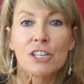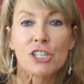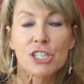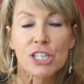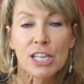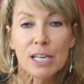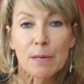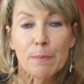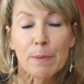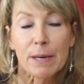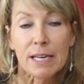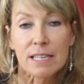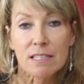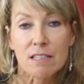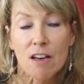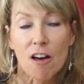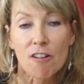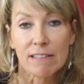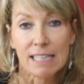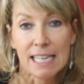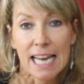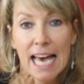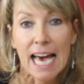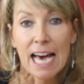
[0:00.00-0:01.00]
GPs
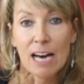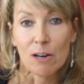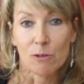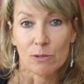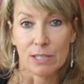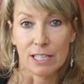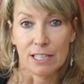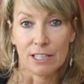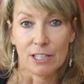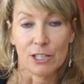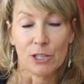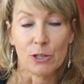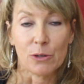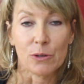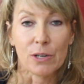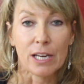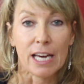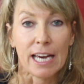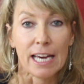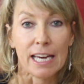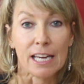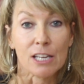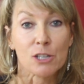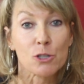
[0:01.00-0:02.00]
are allowed in the
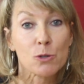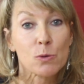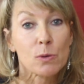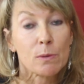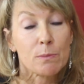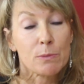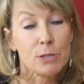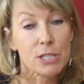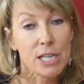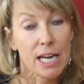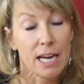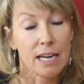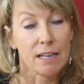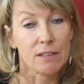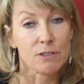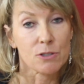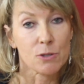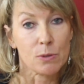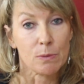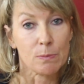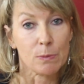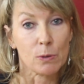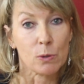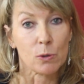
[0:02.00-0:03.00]
UK to object
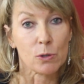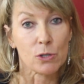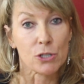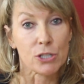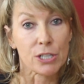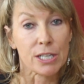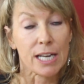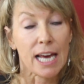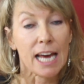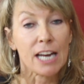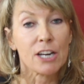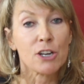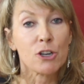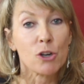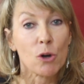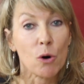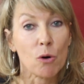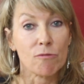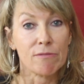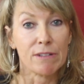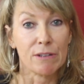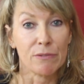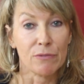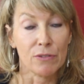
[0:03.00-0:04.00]
to abortion and
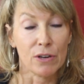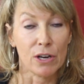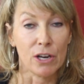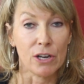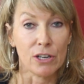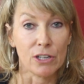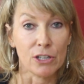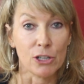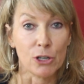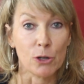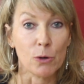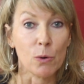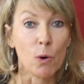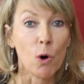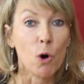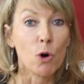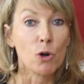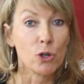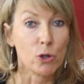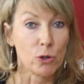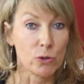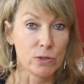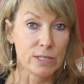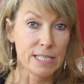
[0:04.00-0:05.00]
not refer you
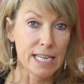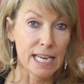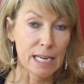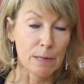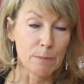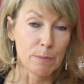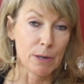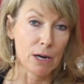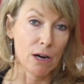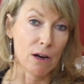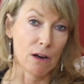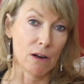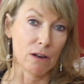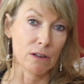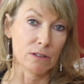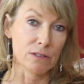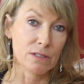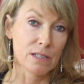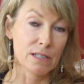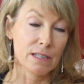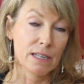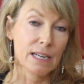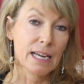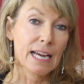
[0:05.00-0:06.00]
or not take
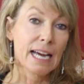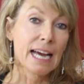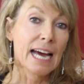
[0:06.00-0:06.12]
part.